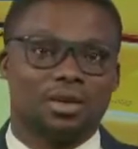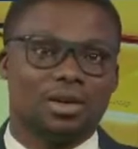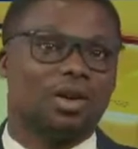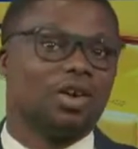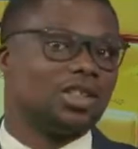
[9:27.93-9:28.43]

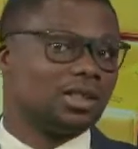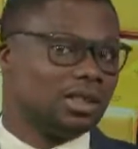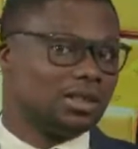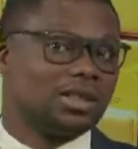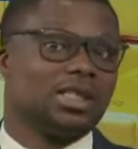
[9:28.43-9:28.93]
until he
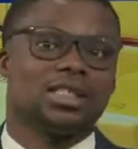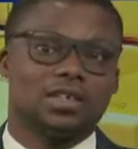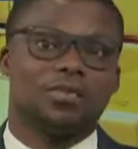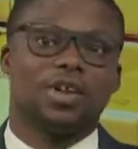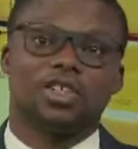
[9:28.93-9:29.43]
sees
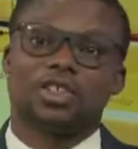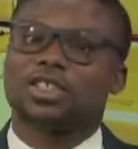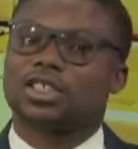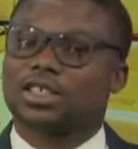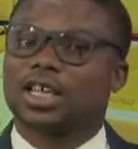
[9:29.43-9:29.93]
inflation
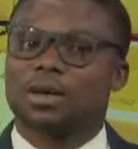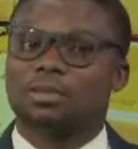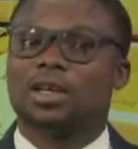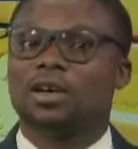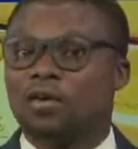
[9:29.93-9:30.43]

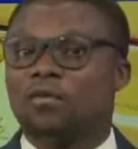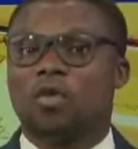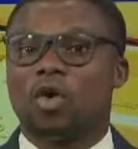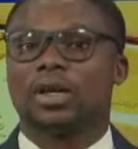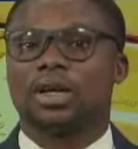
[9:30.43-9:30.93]
sustainably
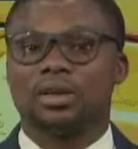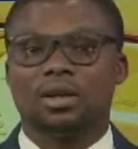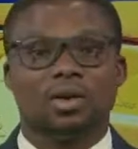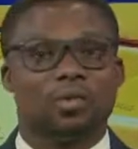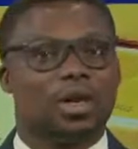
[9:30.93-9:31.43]
falling
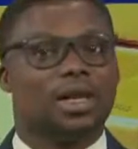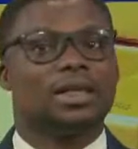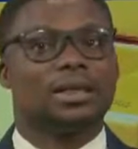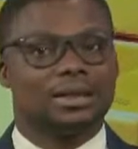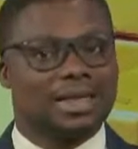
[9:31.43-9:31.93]
within
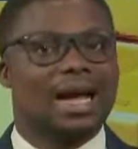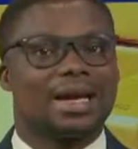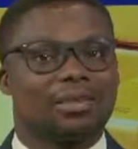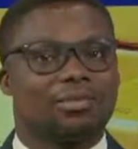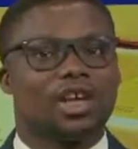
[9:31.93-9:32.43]
the
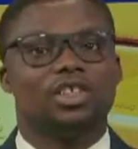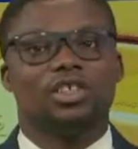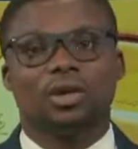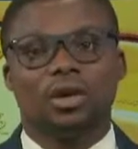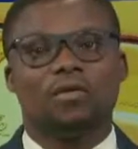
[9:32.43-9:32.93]
target
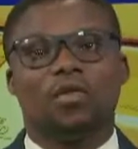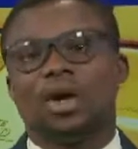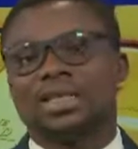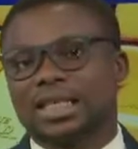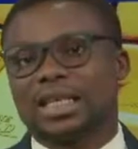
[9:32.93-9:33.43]
range for
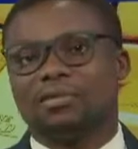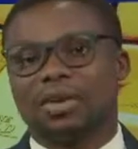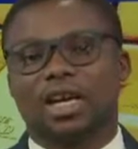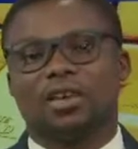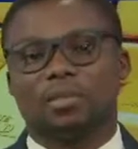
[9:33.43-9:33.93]
a
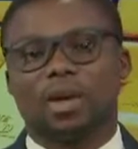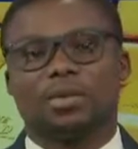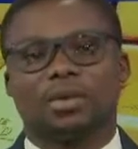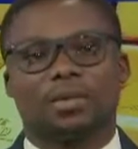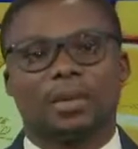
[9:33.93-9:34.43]
significant
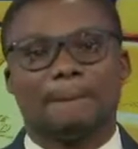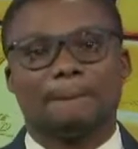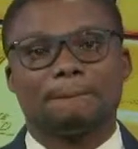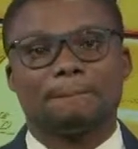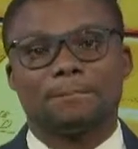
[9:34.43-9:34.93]
period.
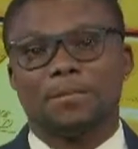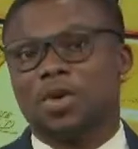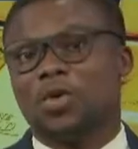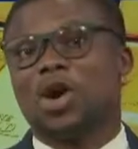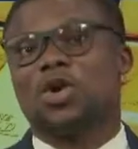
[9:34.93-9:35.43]

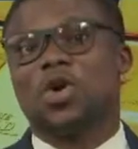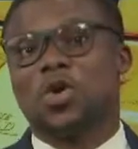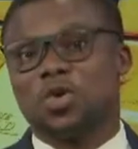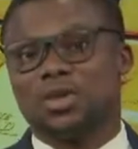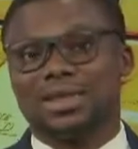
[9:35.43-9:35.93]
While
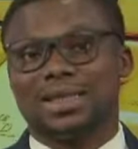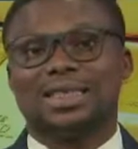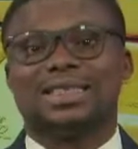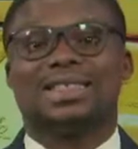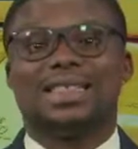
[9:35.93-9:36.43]
gold
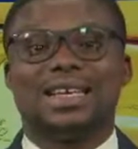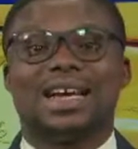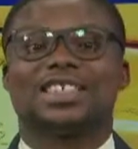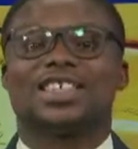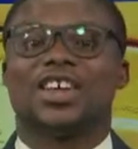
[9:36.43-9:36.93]
is seen
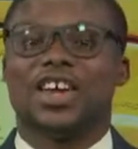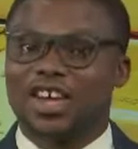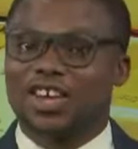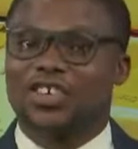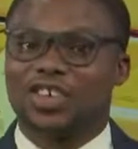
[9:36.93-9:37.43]
as a
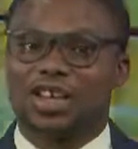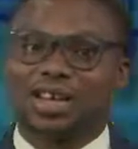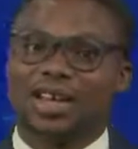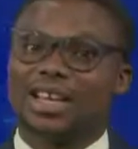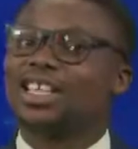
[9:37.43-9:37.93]
hedge
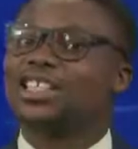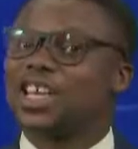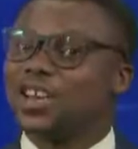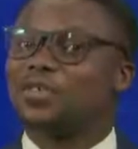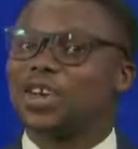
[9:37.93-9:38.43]
against
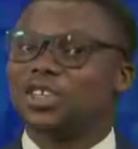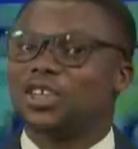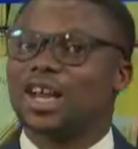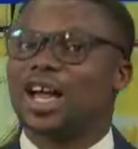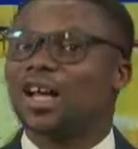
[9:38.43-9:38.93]

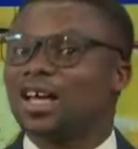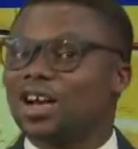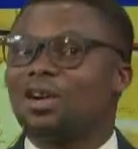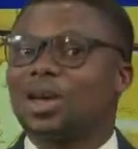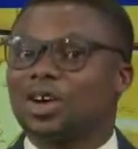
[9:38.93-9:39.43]
inflation and
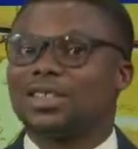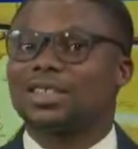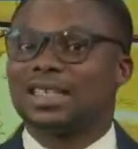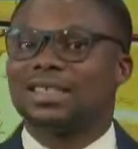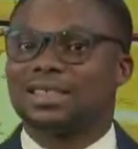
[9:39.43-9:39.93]
economic
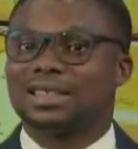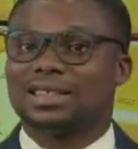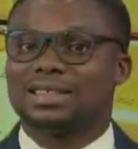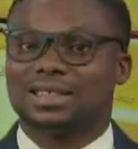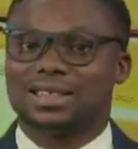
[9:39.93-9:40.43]
uncertainties,